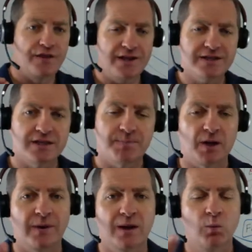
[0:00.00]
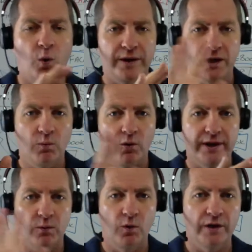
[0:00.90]
This, by the way, warning,
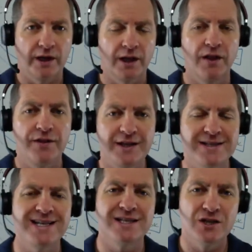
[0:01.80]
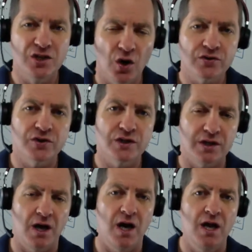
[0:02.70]
warning, warning. This is not the
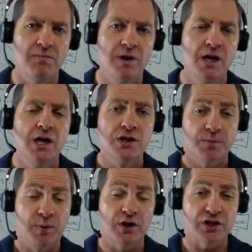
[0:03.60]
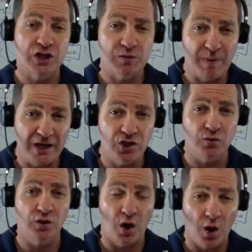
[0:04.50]
time to put a
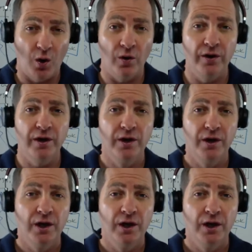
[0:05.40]
special on.